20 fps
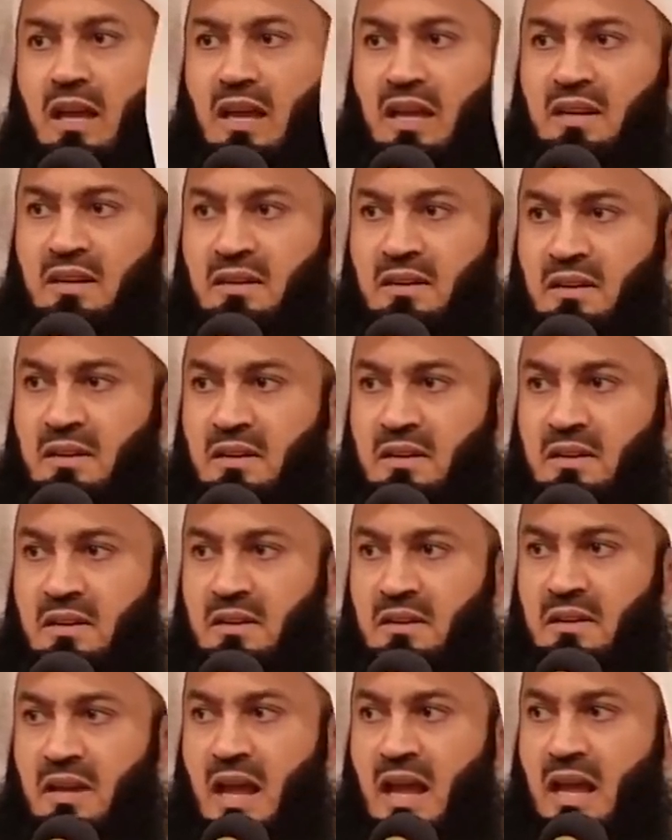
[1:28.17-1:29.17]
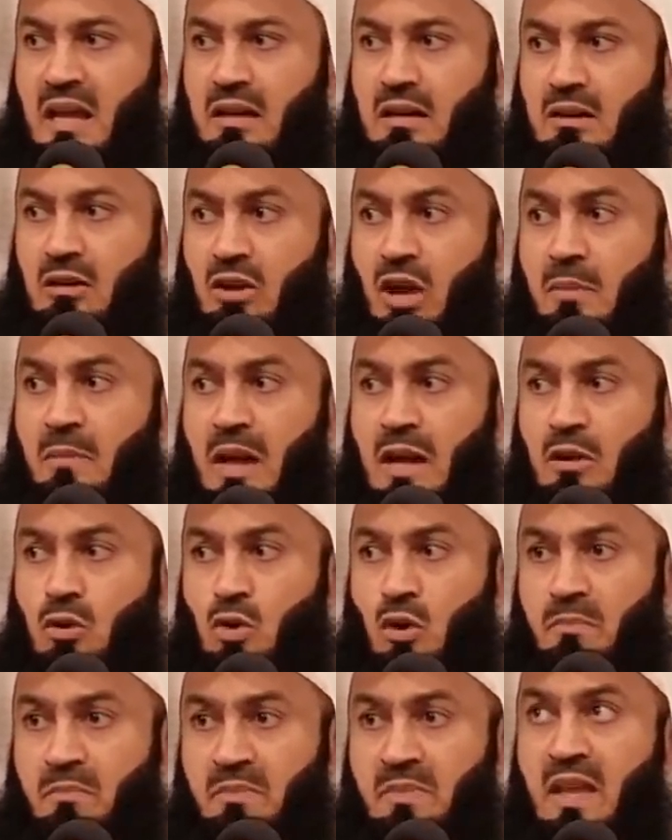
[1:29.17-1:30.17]
Inna
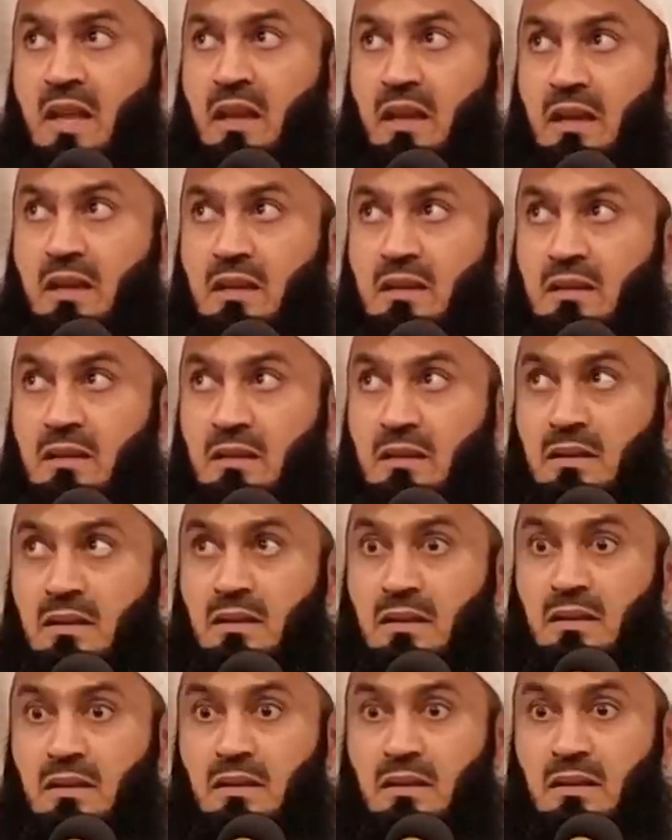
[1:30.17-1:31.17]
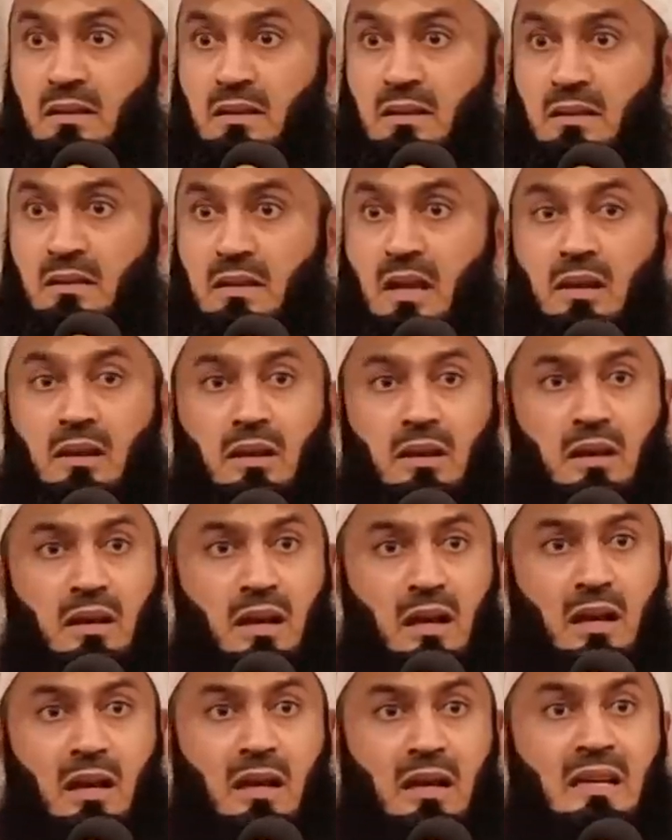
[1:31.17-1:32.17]
akramakum
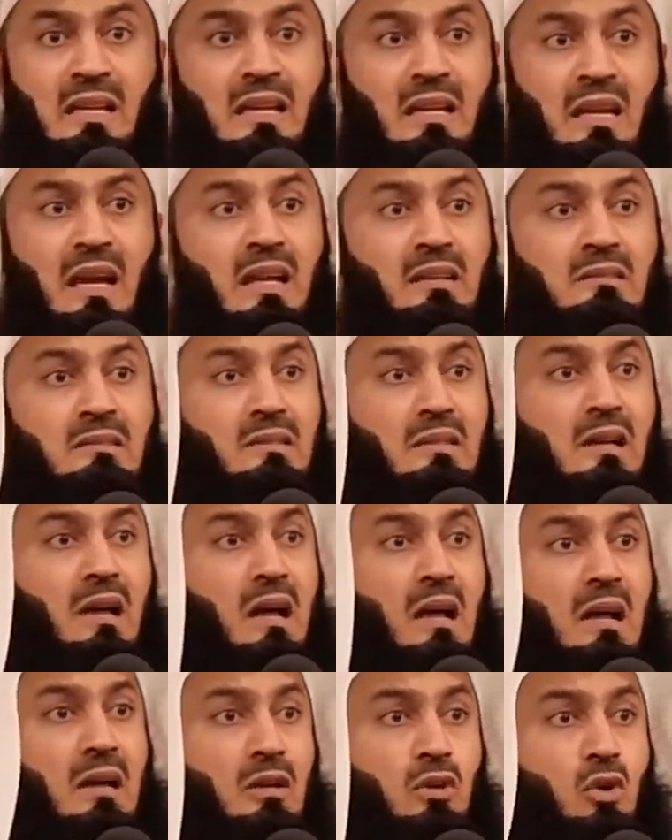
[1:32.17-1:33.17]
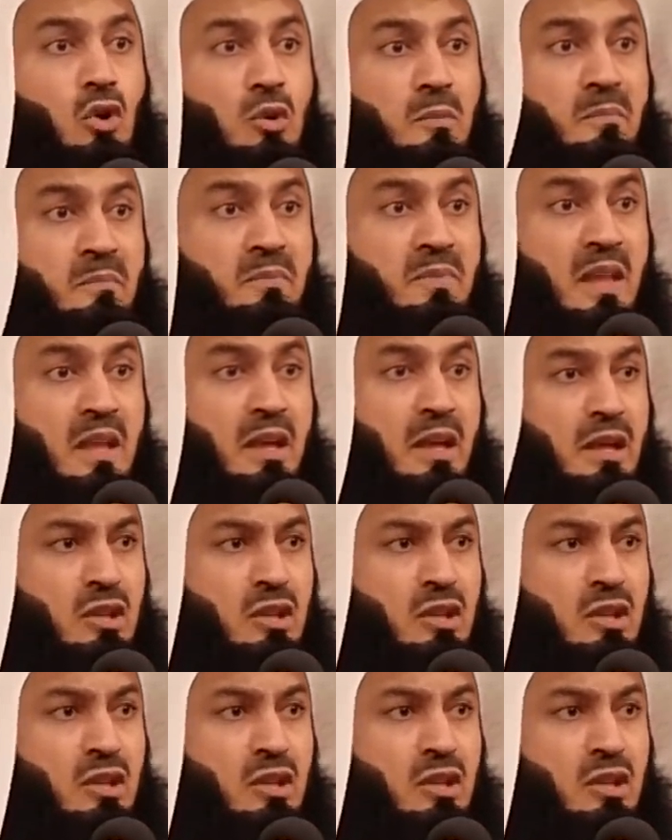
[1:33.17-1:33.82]
indallahi atqakum.